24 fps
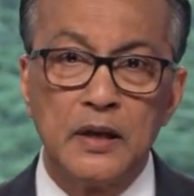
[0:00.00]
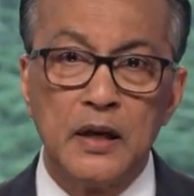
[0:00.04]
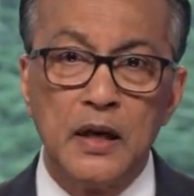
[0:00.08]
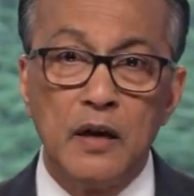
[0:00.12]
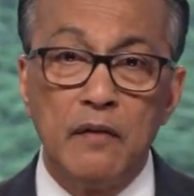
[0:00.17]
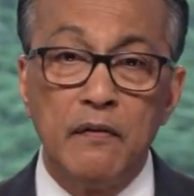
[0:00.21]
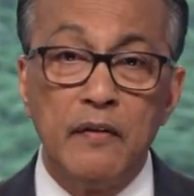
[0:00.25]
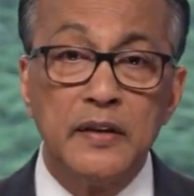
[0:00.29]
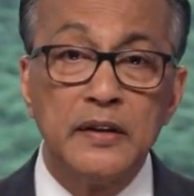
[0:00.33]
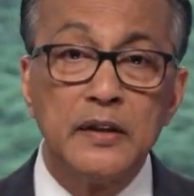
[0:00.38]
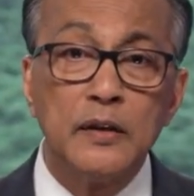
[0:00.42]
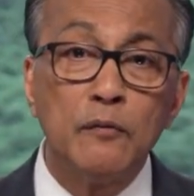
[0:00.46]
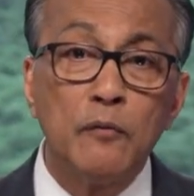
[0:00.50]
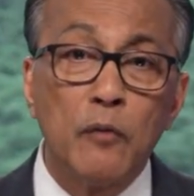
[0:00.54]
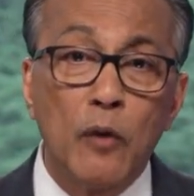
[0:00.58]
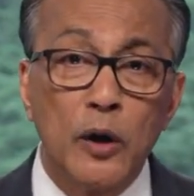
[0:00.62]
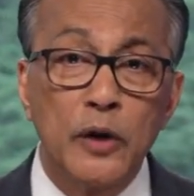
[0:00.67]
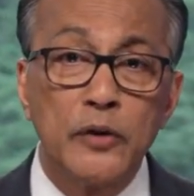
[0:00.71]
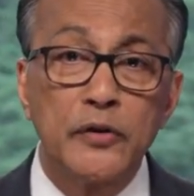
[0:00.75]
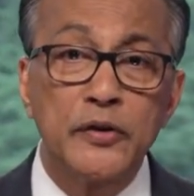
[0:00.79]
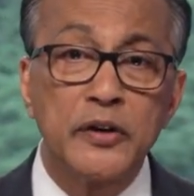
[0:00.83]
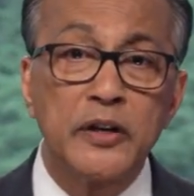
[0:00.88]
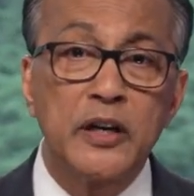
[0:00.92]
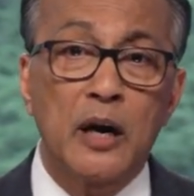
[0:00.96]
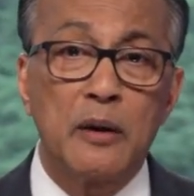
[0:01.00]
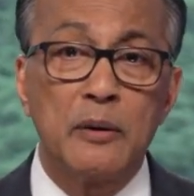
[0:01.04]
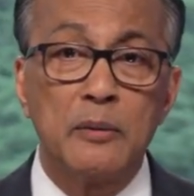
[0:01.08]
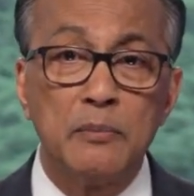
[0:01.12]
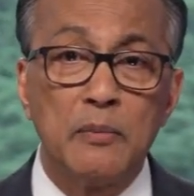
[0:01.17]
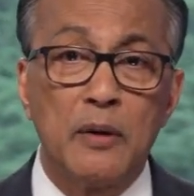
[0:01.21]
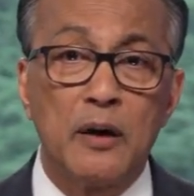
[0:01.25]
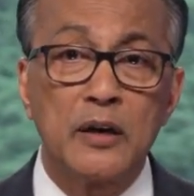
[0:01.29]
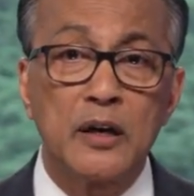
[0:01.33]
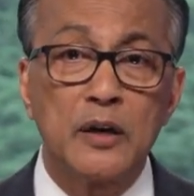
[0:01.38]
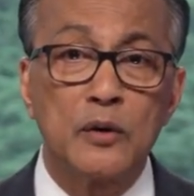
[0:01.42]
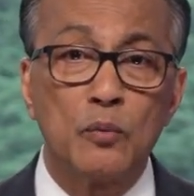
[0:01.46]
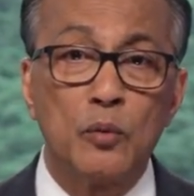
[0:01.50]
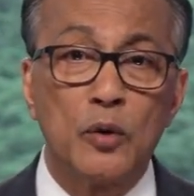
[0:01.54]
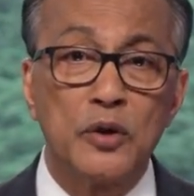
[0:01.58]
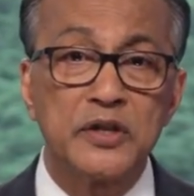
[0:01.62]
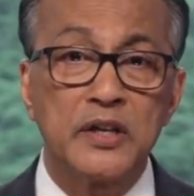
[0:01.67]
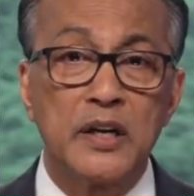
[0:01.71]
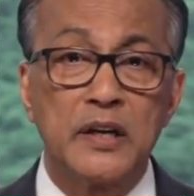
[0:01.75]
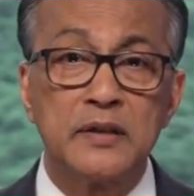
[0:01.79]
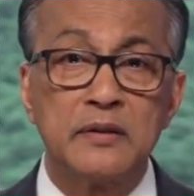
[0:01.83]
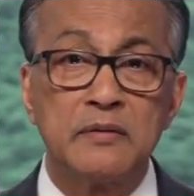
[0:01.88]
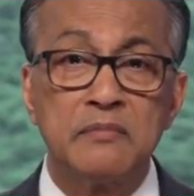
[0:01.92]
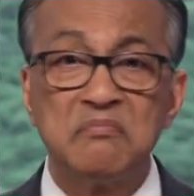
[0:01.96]
When the voluntary carbon market was
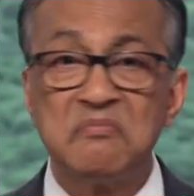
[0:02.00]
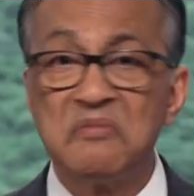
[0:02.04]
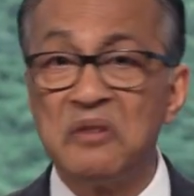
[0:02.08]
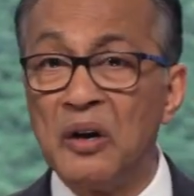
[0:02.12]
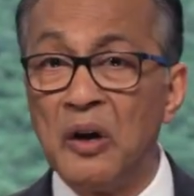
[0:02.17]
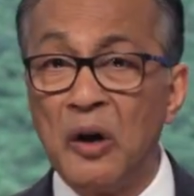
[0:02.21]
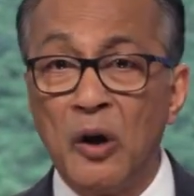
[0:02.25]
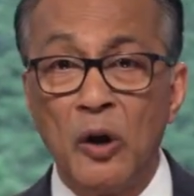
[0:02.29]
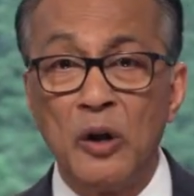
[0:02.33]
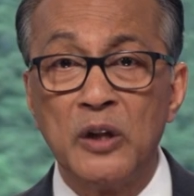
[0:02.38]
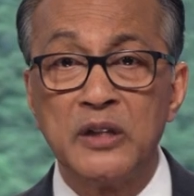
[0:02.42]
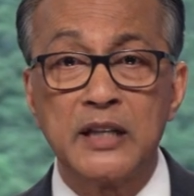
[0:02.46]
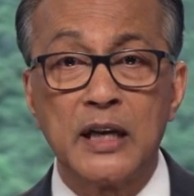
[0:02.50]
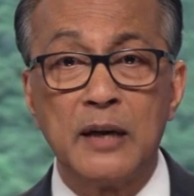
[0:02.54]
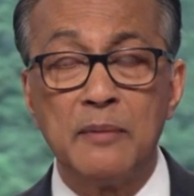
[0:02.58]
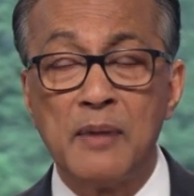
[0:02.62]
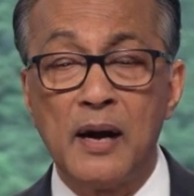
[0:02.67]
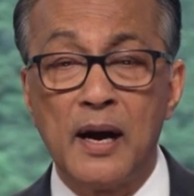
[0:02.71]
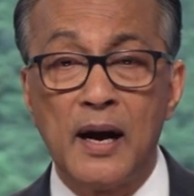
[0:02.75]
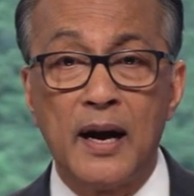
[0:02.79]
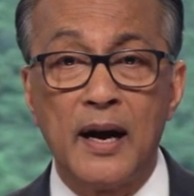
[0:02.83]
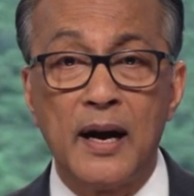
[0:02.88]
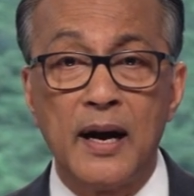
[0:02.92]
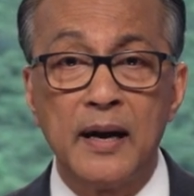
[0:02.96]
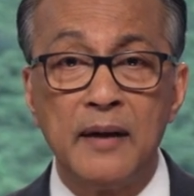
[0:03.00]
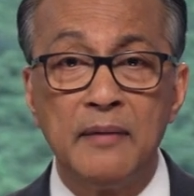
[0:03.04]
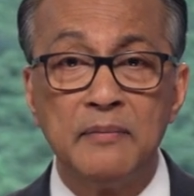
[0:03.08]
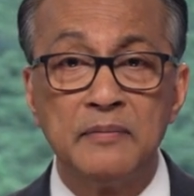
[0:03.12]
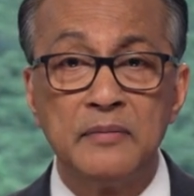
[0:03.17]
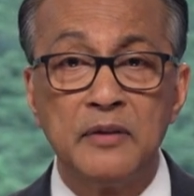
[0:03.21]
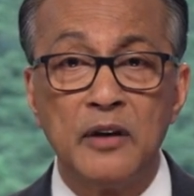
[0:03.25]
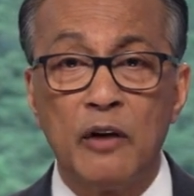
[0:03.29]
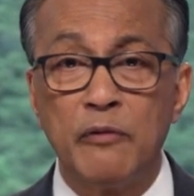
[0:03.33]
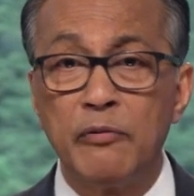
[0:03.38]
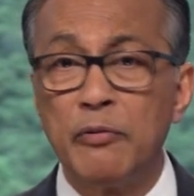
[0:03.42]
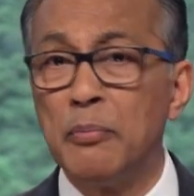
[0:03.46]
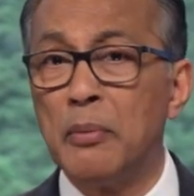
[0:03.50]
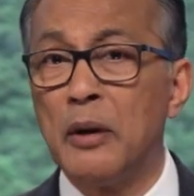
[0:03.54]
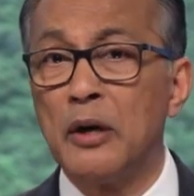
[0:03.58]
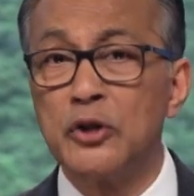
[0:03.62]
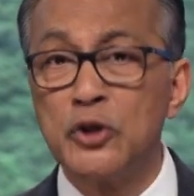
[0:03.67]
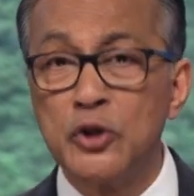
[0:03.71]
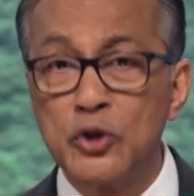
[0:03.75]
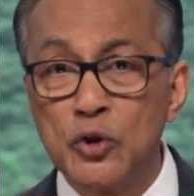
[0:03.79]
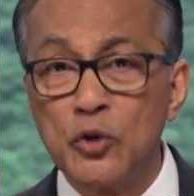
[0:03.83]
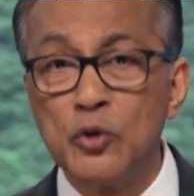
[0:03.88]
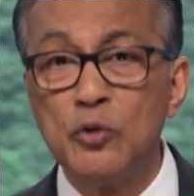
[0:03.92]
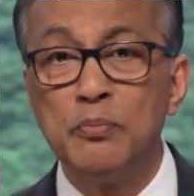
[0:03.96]
at all-time high of
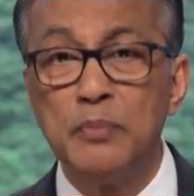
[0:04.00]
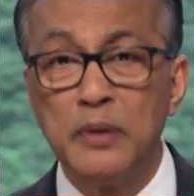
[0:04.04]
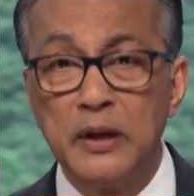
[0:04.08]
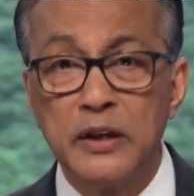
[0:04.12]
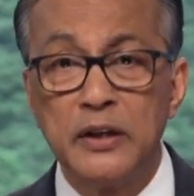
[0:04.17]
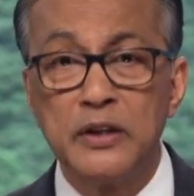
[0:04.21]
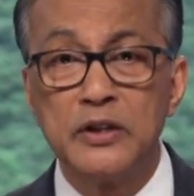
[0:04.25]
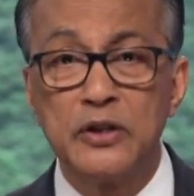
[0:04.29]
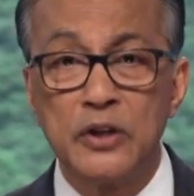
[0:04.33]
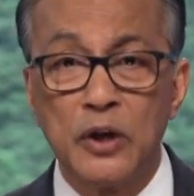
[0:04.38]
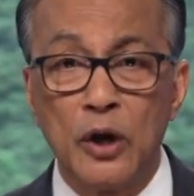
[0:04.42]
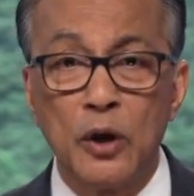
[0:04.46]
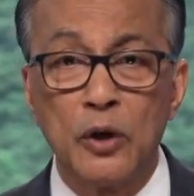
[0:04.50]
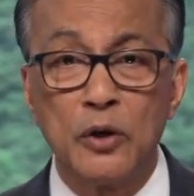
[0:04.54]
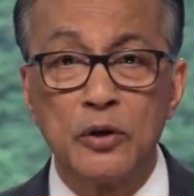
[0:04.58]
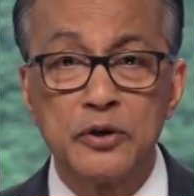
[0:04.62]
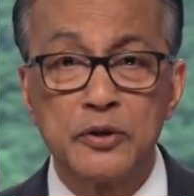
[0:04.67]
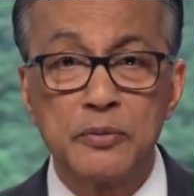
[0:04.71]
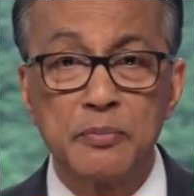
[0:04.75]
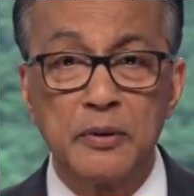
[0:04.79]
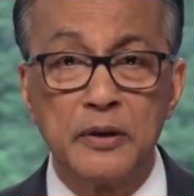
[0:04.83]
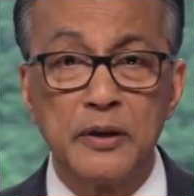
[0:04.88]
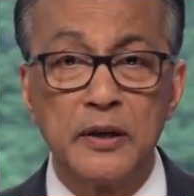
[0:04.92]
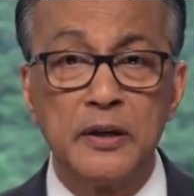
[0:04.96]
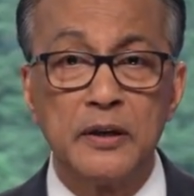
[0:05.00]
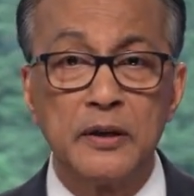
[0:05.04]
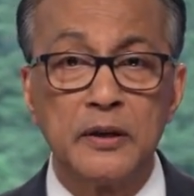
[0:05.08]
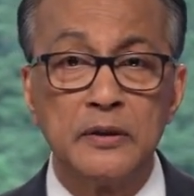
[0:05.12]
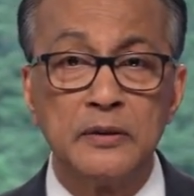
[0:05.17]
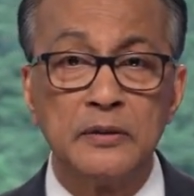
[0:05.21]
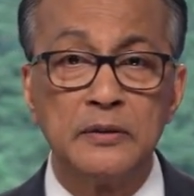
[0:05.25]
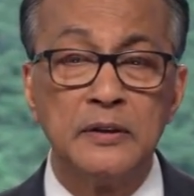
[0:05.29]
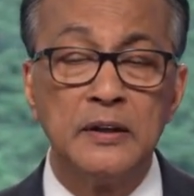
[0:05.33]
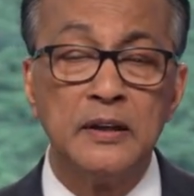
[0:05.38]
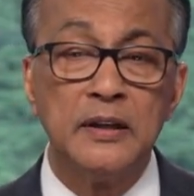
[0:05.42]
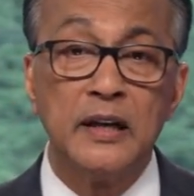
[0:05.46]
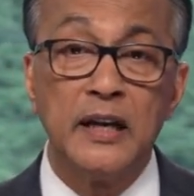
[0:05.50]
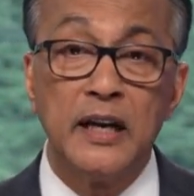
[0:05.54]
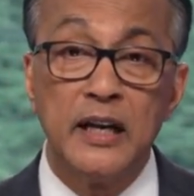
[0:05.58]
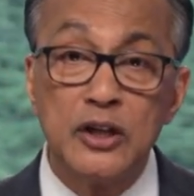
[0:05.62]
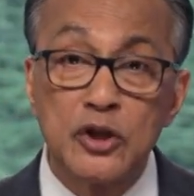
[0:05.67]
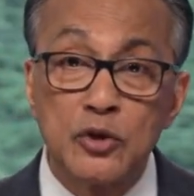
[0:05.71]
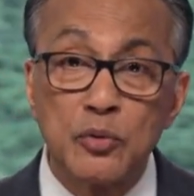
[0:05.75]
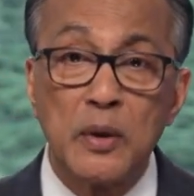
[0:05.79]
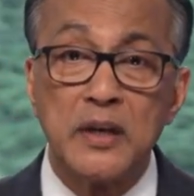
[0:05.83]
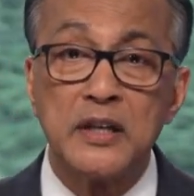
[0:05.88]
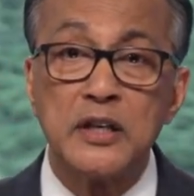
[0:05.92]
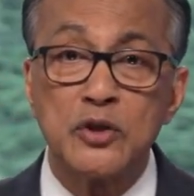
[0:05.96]
about $2 billion per year in
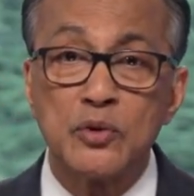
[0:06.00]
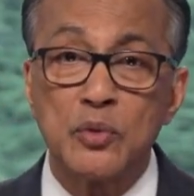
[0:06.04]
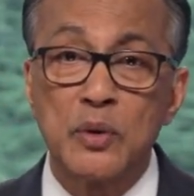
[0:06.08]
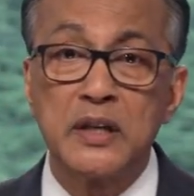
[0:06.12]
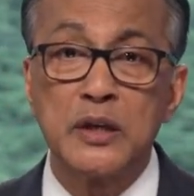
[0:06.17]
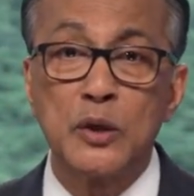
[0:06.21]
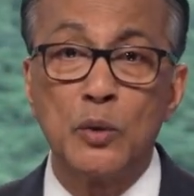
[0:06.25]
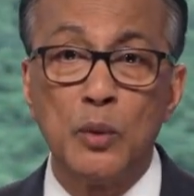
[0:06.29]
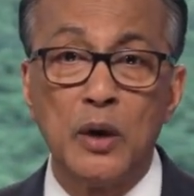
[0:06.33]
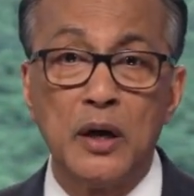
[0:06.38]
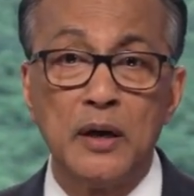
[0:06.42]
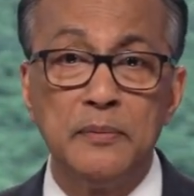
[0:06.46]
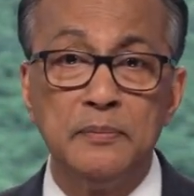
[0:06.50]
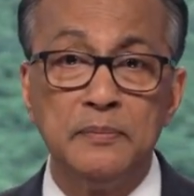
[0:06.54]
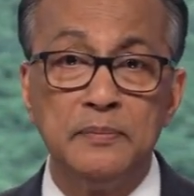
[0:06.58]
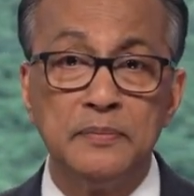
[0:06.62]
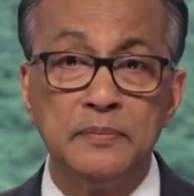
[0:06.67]
2021,